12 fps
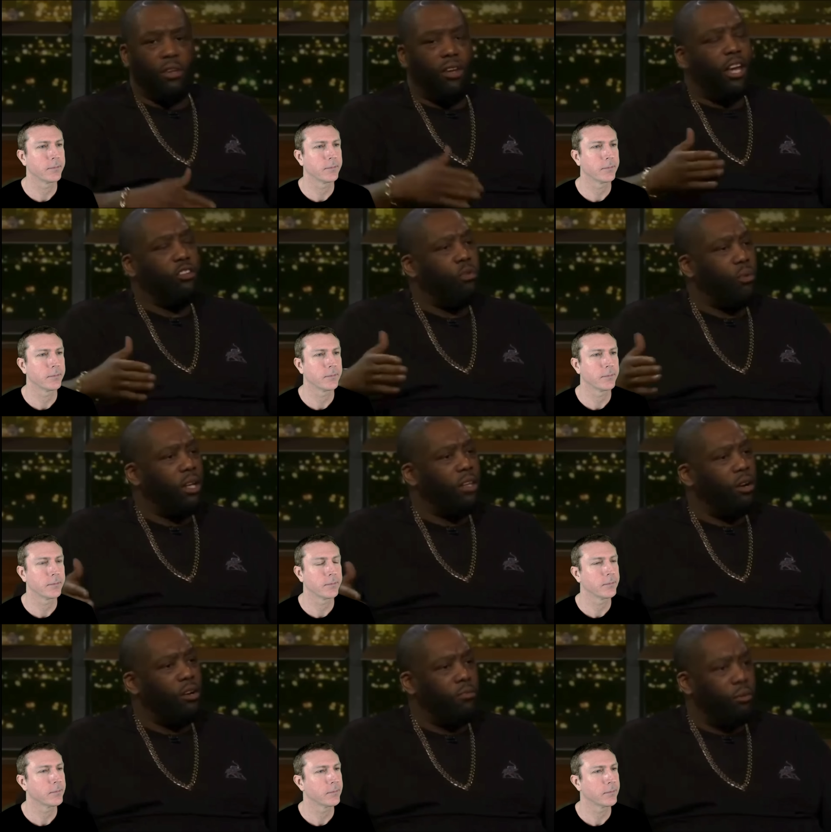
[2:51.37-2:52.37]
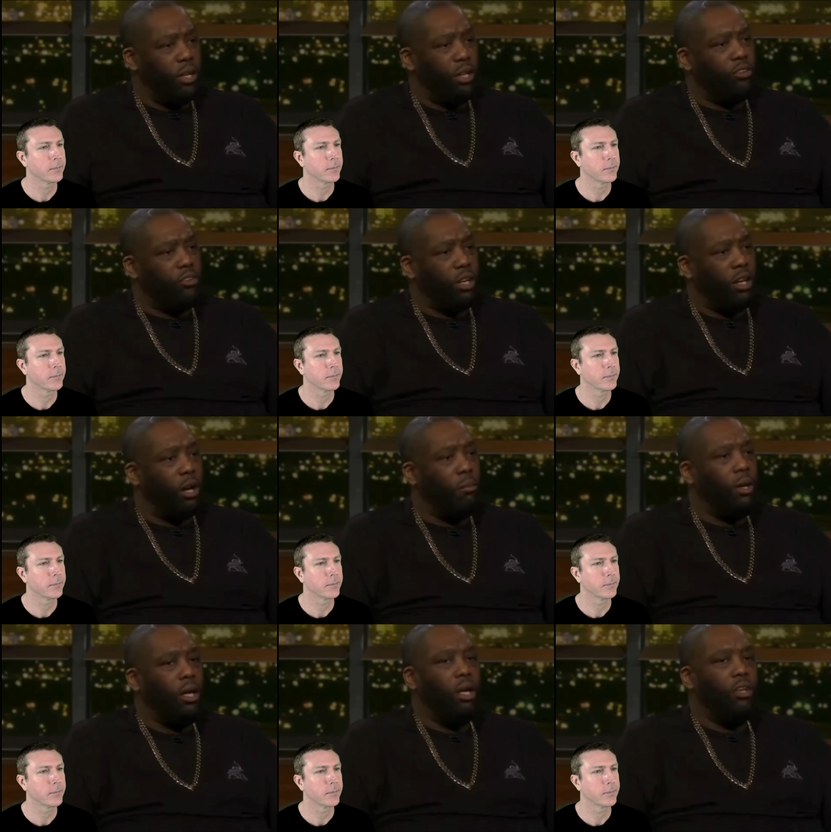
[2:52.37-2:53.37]
Speaker 1: for the next 20, 30, 40 years to
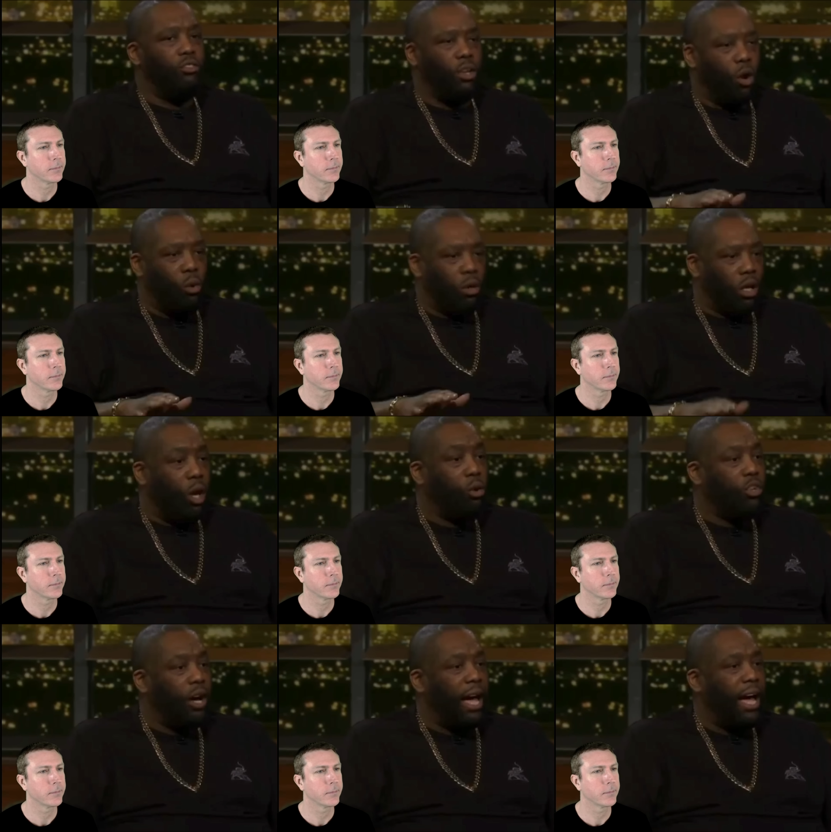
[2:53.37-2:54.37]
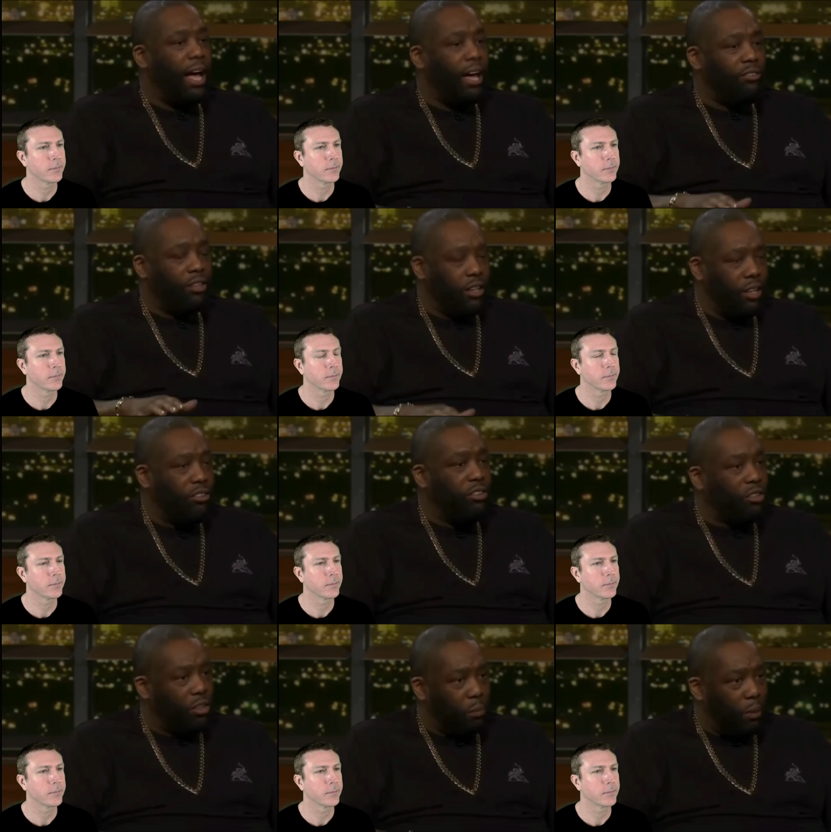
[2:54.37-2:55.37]
come. So close your eyes,
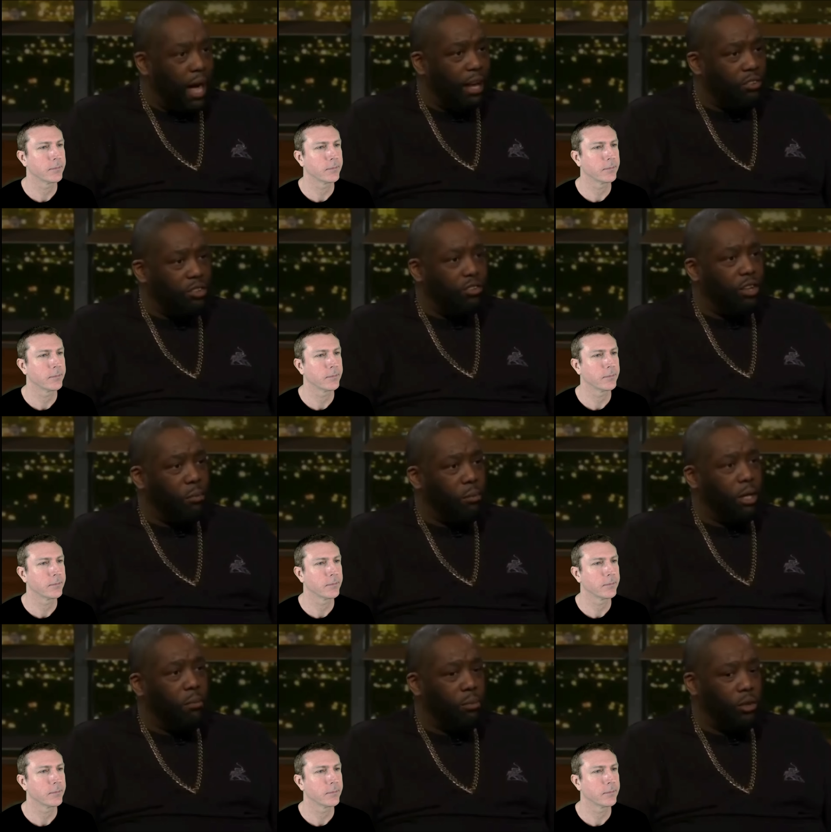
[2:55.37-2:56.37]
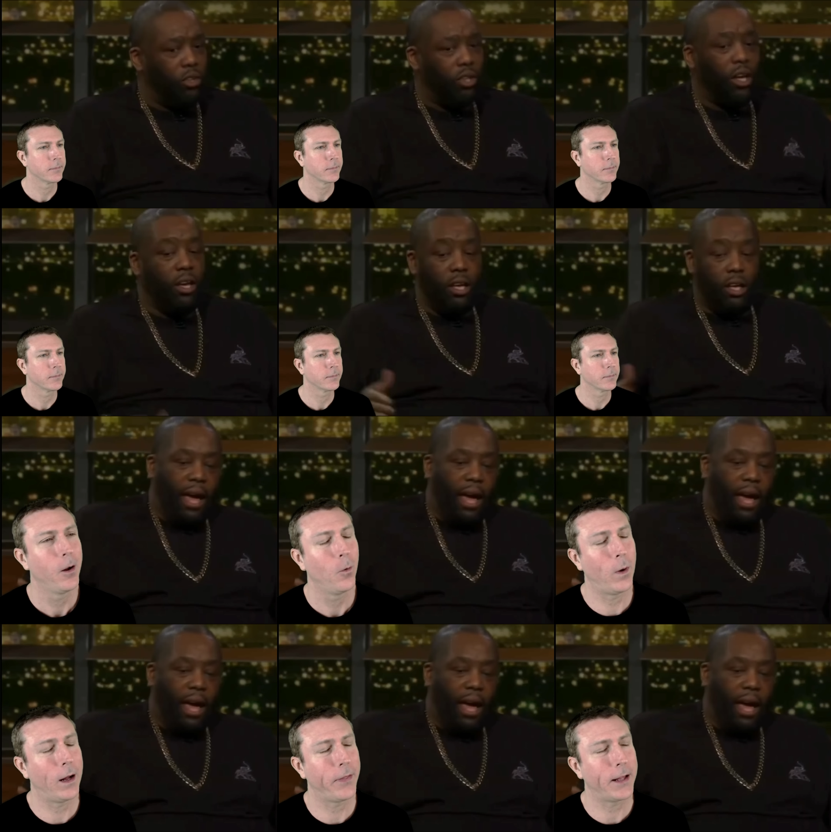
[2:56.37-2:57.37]
listen to the policies that are being pushed.
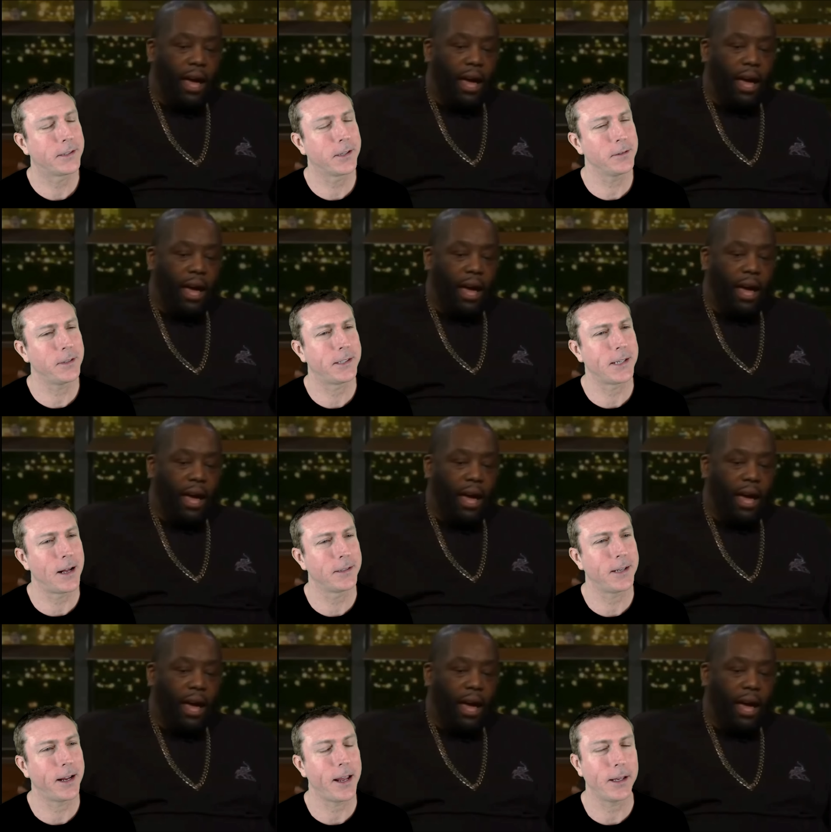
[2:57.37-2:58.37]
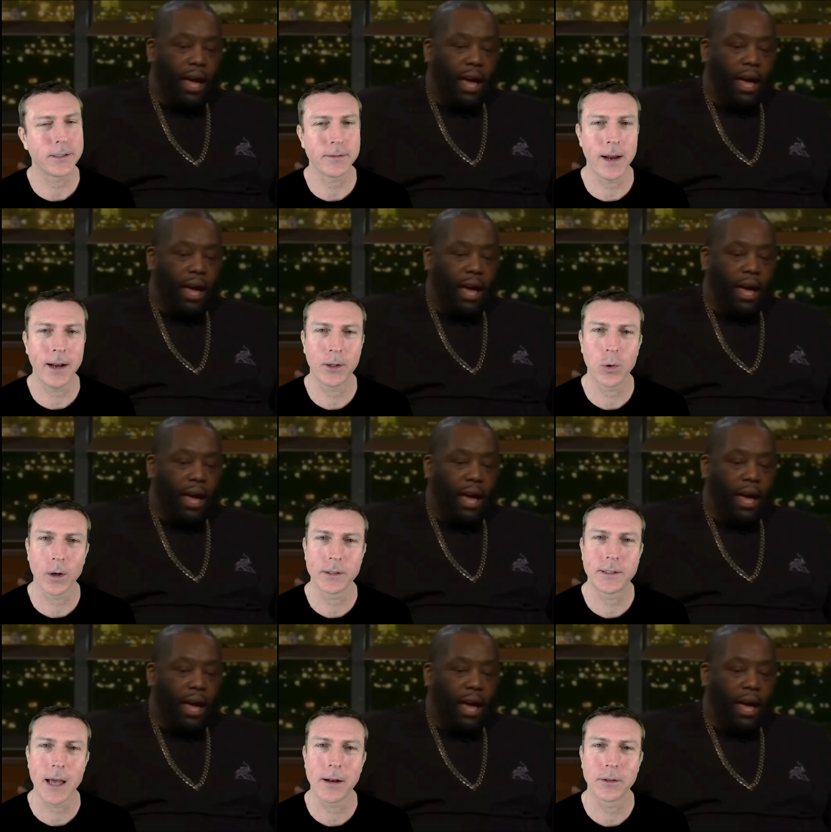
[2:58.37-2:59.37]
Speaker 2: Well, that certainly sounds like he's leaning
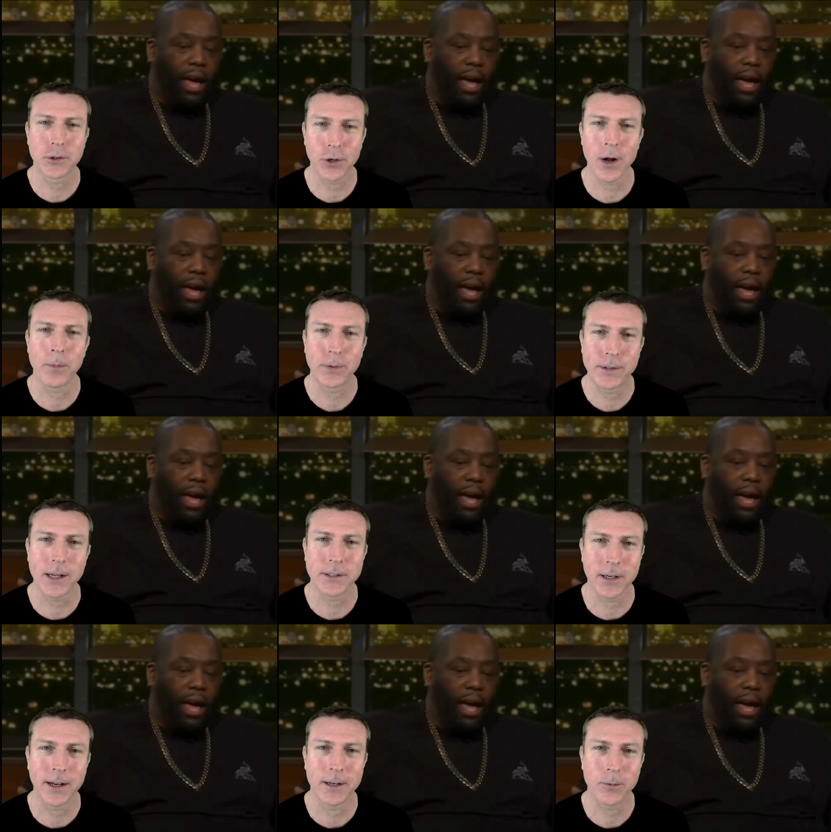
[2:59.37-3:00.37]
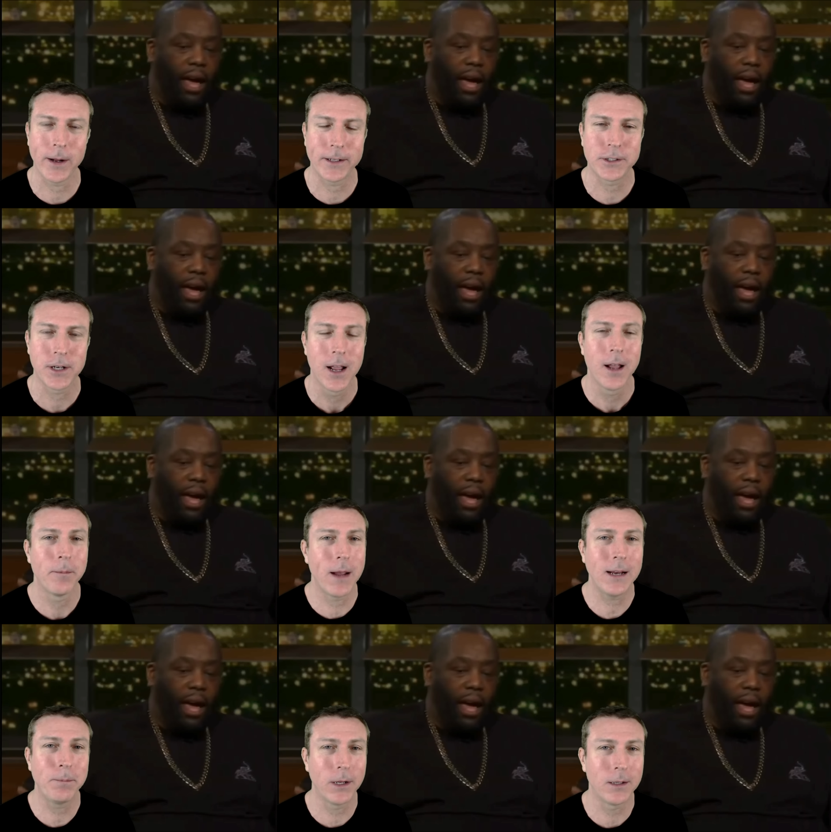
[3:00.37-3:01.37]
towards Donald Trump, doesn't it? Which
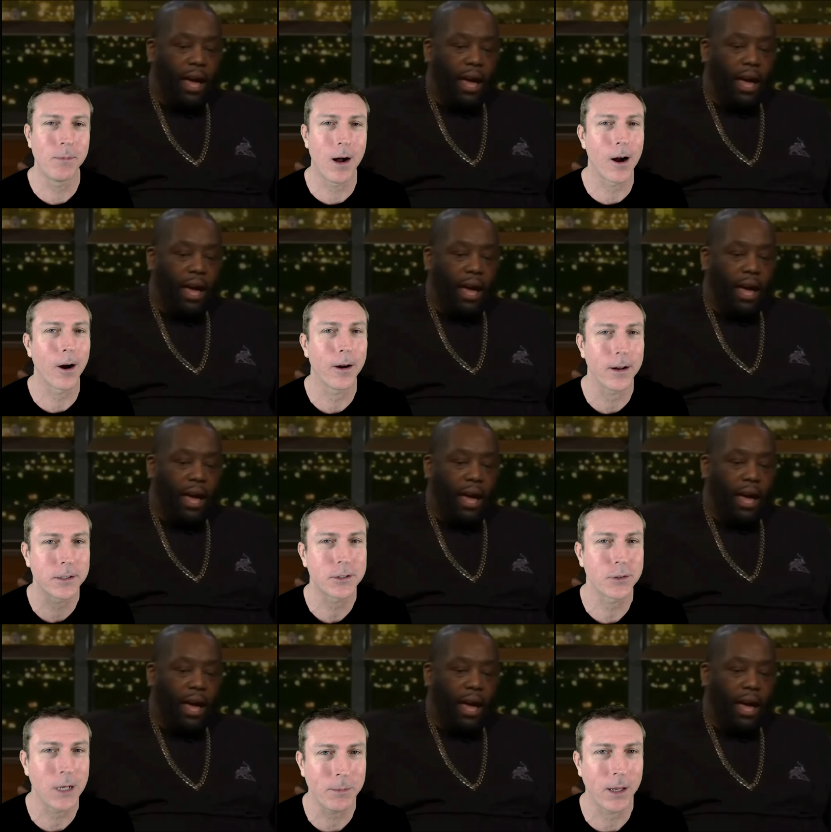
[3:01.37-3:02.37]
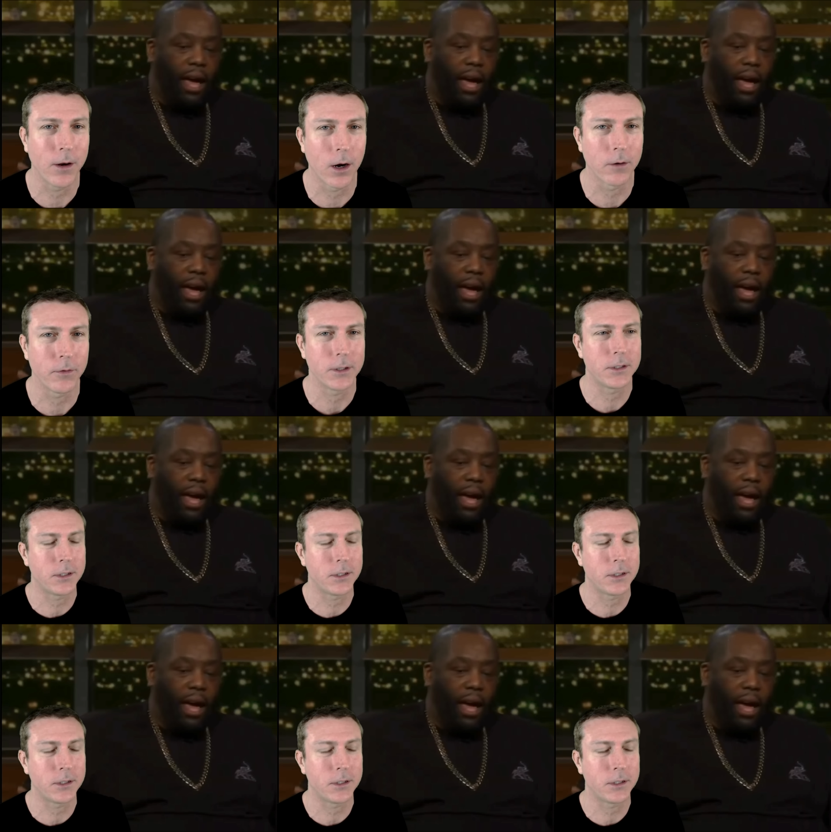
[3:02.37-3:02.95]
made Bill Maher extremely nervous.